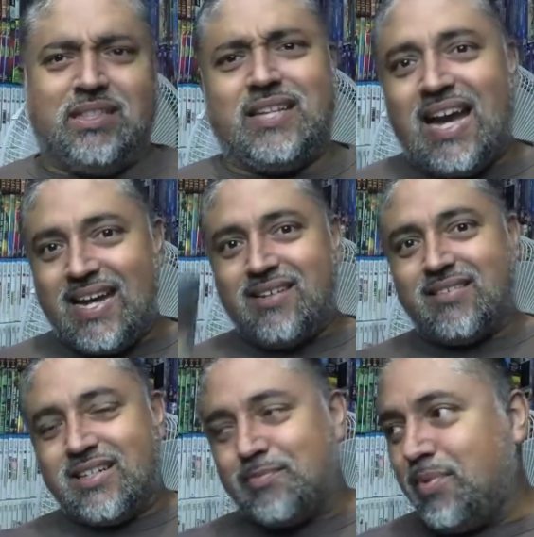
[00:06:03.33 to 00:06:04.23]
and the
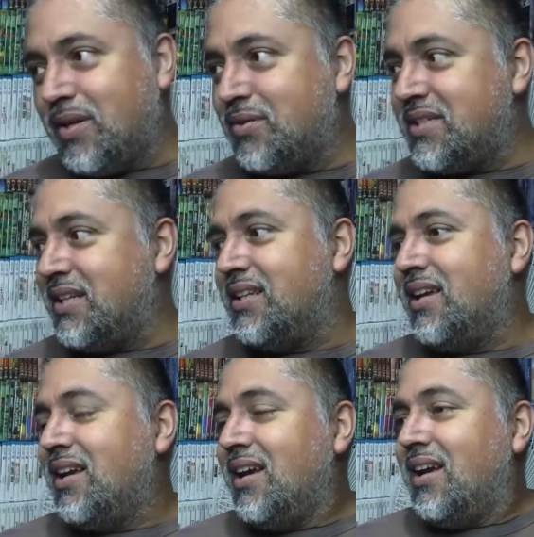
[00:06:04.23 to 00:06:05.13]
tiger explodes, and
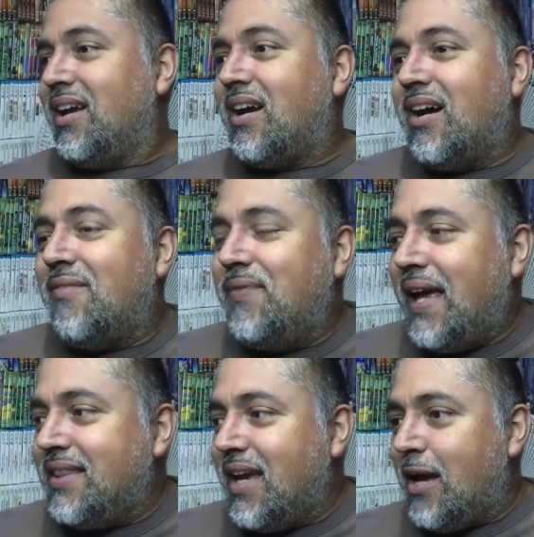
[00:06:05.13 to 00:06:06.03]

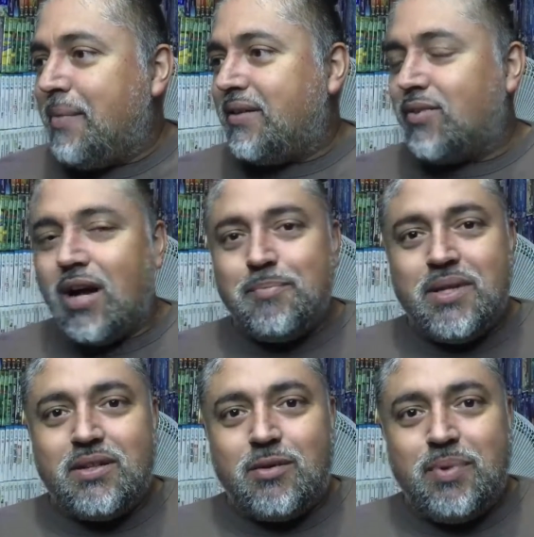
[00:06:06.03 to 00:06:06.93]
Van Damme and
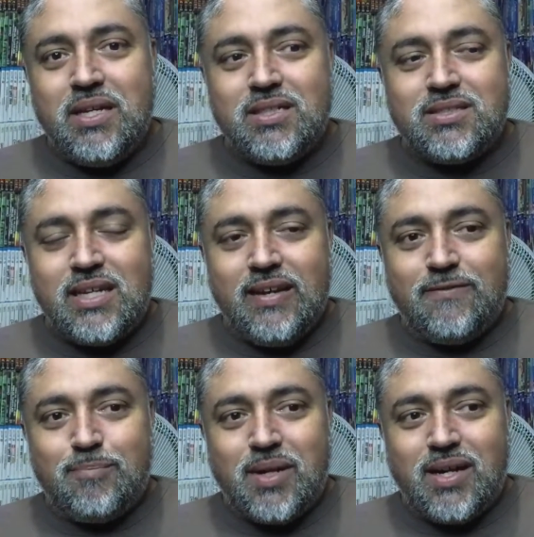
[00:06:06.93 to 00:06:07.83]
Rodman are being
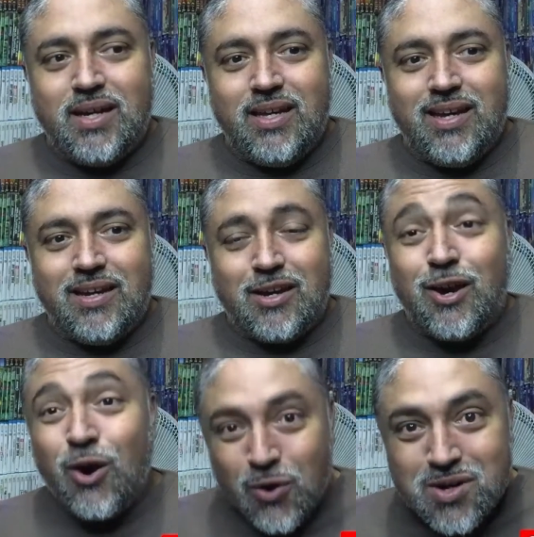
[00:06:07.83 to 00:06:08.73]
saved by a
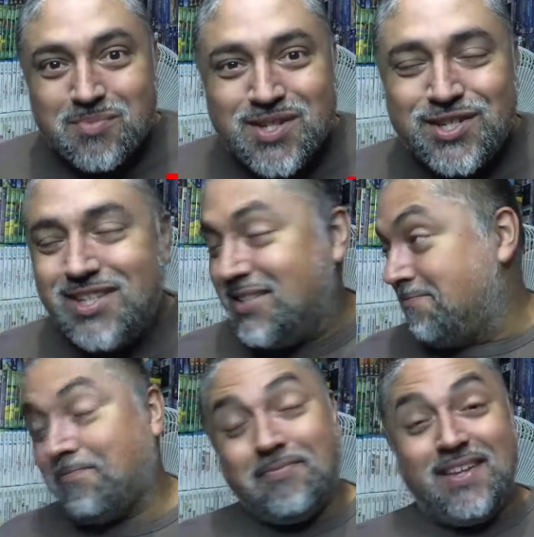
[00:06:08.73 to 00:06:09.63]
Coke machine.
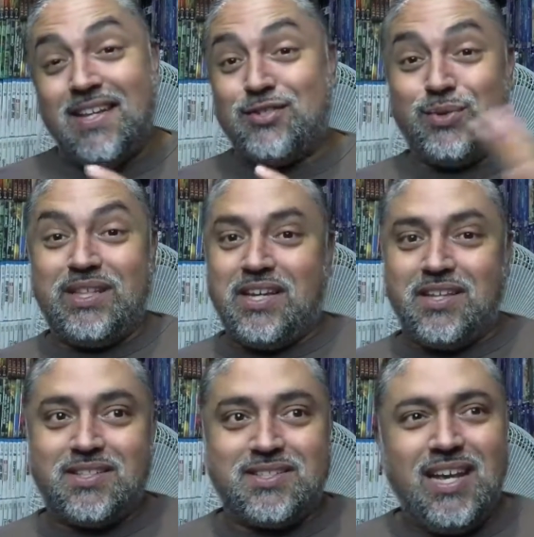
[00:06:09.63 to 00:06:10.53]
It's
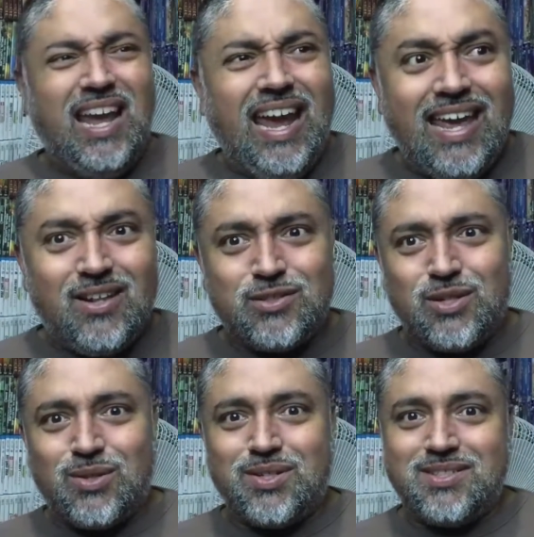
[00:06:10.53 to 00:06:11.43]
ridiculous. It
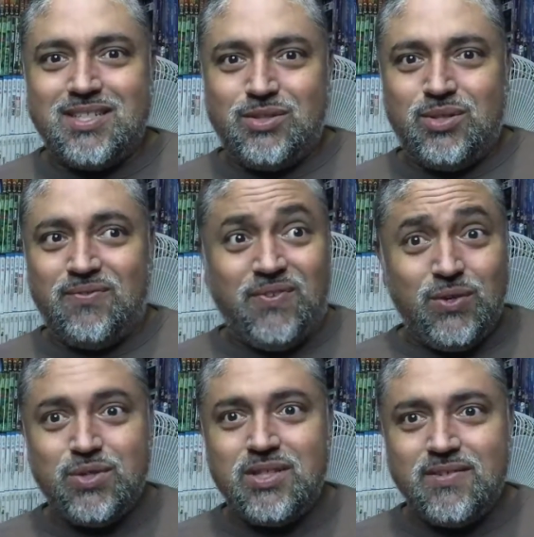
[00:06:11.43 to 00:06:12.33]
also turns into the
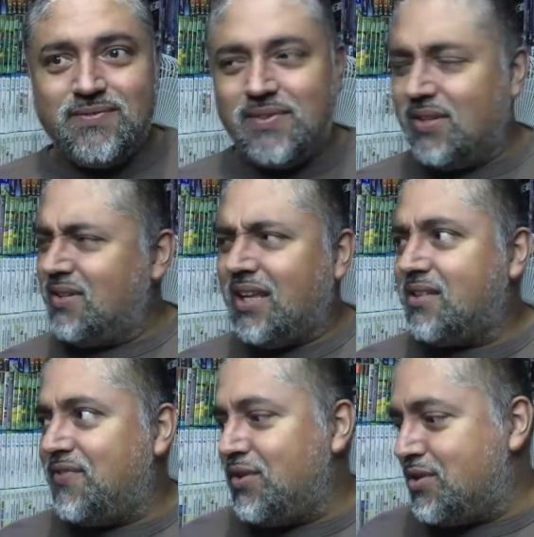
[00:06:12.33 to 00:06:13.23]
fugitive. No,
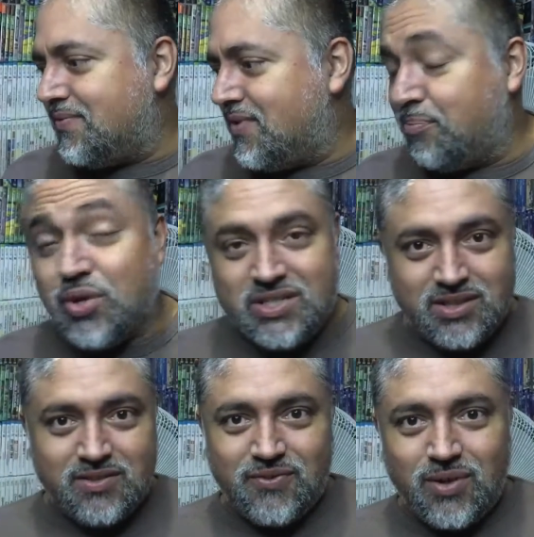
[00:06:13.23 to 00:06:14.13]
not the fugitive. The
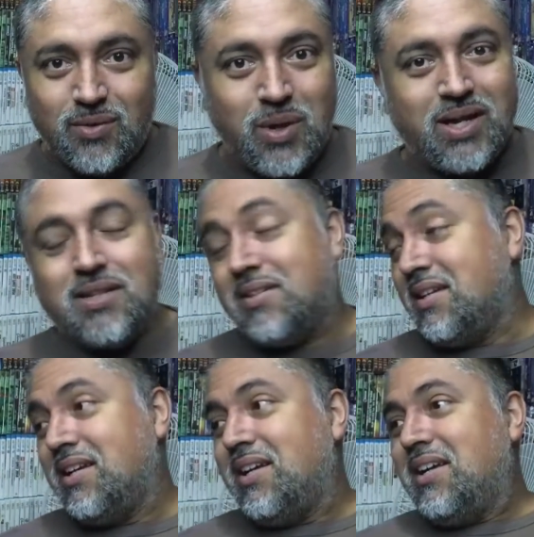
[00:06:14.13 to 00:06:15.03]
prisoner for a while,
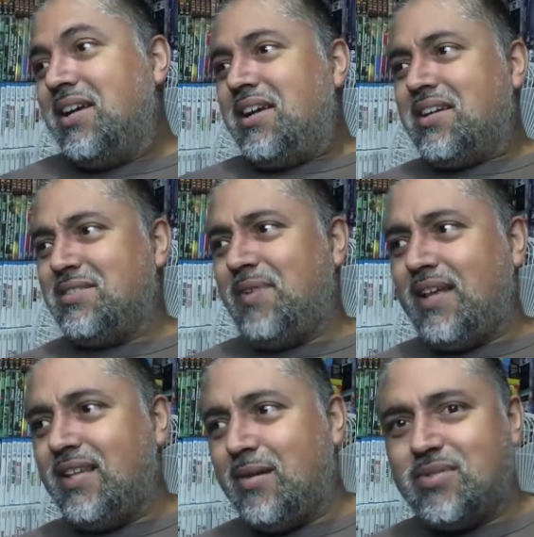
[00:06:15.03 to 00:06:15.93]
because
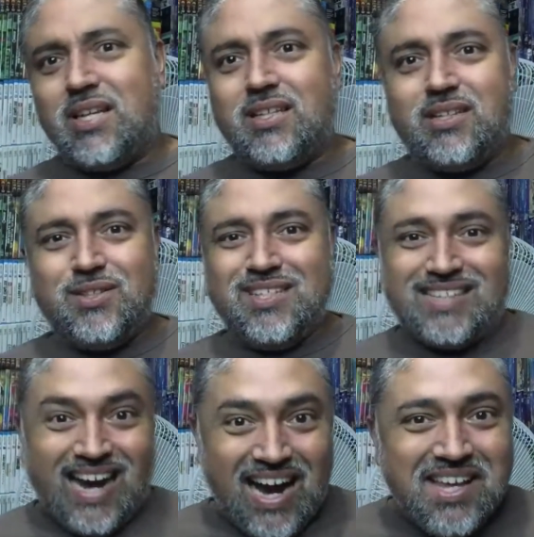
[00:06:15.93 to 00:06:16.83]
Van Damme's sent into
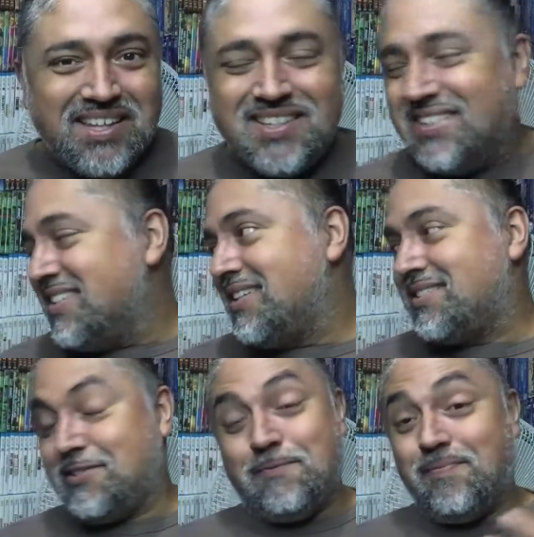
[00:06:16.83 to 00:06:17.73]
this island.
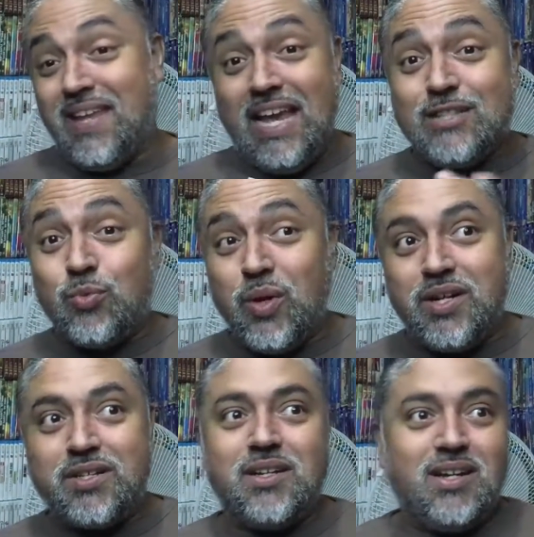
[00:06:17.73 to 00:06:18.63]
It's
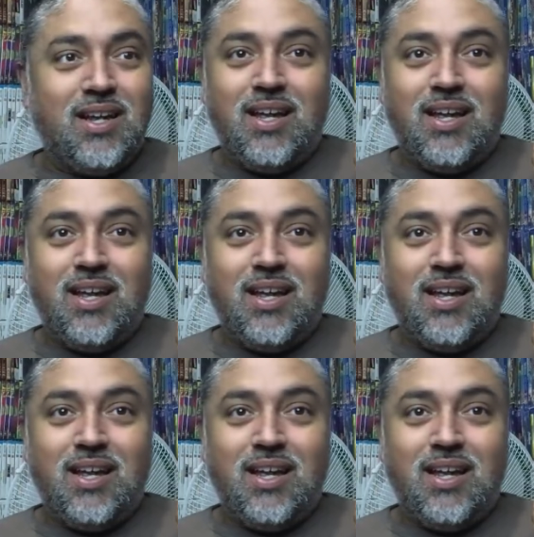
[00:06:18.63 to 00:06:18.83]
weird,